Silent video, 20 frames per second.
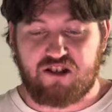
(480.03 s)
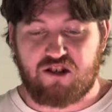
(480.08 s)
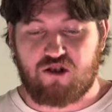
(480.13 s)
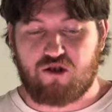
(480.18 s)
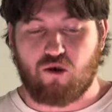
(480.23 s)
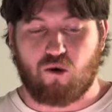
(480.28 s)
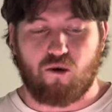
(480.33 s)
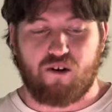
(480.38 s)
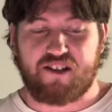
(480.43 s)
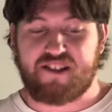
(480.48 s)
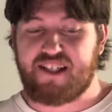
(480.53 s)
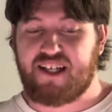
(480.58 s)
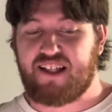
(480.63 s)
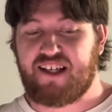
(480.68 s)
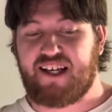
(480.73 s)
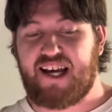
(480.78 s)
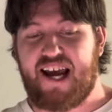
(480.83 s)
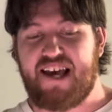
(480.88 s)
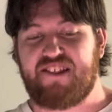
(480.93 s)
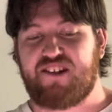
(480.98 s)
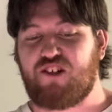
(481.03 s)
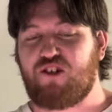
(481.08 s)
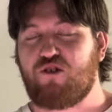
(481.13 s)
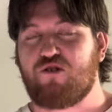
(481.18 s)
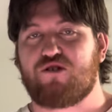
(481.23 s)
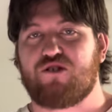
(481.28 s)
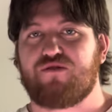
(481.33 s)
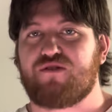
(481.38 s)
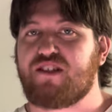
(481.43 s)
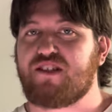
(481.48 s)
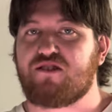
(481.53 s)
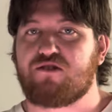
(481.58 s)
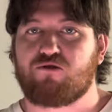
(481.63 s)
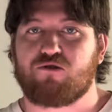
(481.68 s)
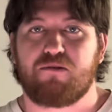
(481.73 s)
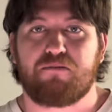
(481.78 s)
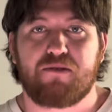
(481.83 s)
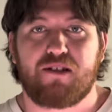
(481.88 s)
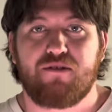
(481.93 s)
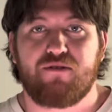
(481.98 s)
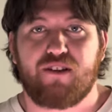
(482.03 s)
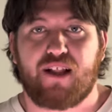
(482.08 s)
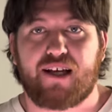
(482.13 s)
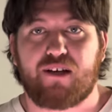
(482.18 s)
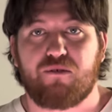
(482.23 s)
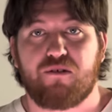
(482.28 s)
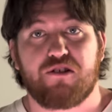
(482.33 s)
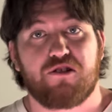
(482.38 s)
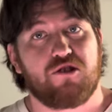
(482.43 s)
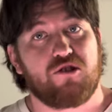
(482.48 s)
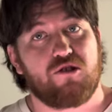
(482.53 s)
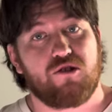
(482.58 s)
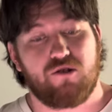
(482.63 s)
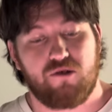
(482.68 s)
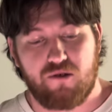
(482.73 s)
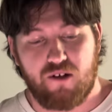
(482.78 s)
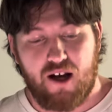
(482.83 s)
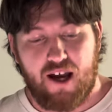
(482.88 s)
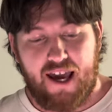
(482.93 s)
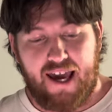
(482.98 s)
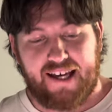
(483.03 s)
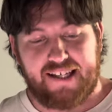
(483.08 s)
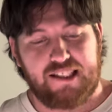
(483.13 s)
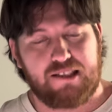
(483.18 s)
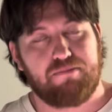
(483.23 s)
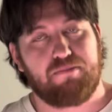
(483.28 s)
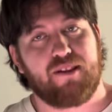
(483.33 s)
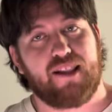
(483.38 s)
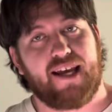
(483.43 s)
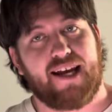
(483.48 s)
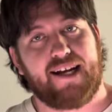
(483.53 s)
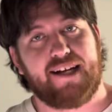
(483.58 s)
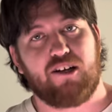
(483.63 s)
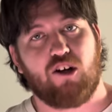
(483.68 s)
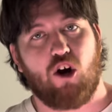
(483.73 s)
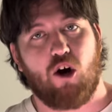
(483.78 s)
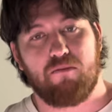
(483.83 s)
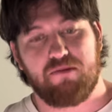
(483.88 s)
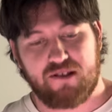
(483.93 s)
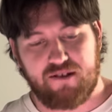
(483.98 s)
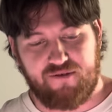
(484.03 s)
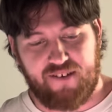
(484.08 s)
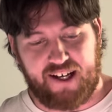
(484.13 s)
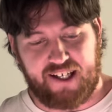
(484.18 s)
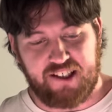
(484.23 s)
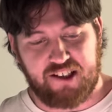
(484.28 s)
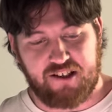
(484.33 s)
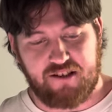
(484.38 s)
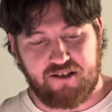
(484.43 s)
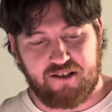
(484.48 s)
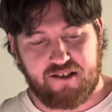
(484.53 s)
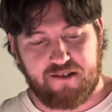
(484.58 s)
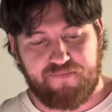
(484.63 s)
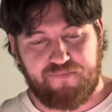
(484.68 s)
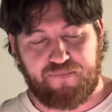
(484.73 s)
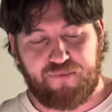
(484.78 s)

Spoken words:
storytelling, and the use of descriptive language to explain observations.